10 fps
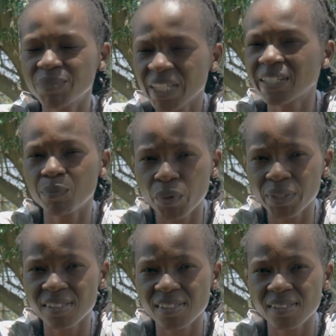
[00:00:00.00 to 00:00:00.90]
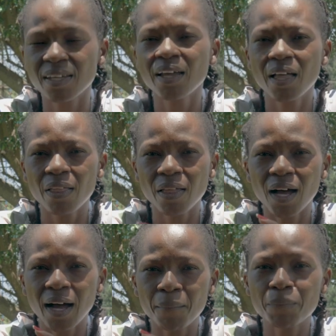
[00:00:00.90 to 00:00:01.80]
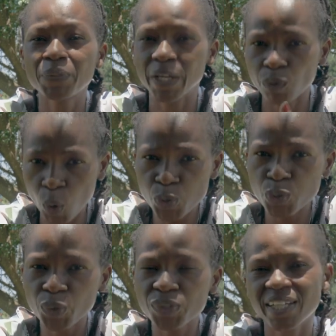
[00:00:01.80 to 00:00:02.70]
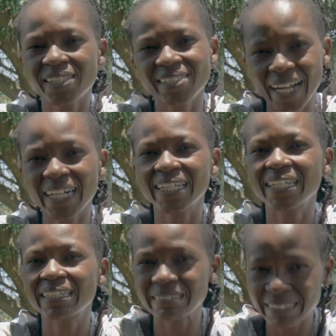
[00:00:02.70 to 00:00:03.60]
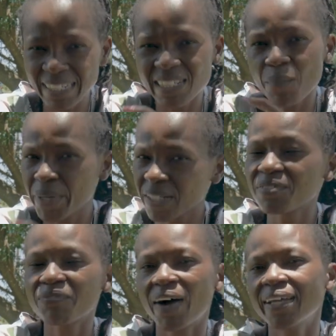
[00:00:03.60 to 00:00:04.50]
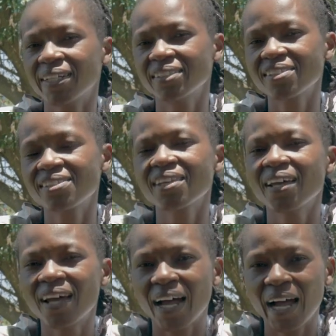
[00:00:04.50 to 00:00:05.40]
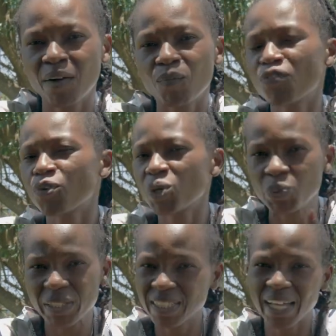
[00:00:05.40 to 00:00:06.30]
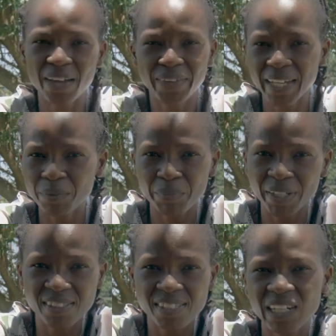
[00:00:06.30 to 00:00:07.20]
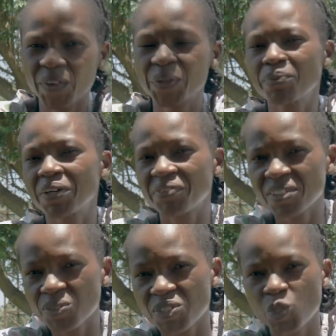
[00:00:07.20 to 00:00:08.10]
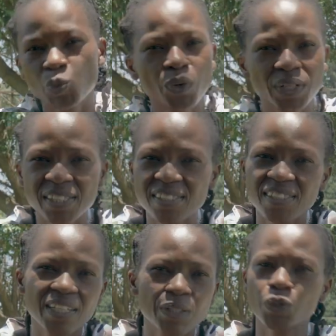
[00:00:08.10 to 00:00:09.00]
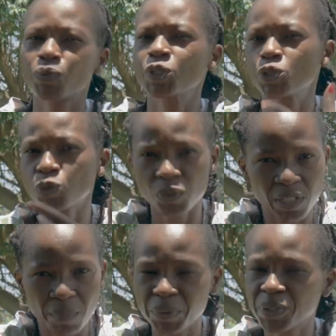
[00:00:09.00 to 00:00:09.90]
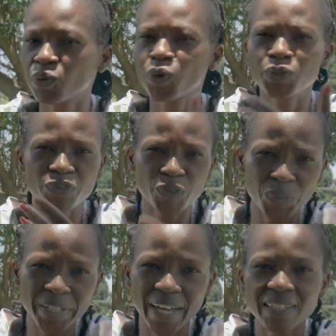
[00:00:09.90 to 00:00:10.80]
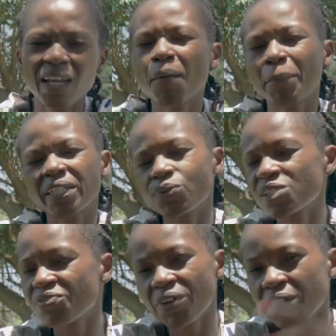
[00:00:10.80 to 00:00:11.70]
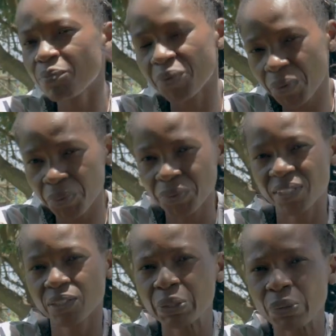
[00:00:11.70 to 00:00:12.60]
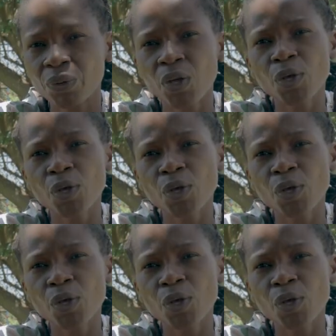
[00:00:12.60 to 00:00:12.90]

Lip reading: gender policy that also looks at tackling gender-based violence. Of course, we did have elements in our human resources policy, you know, which talks about the code of conduct, but it was very broad, you know.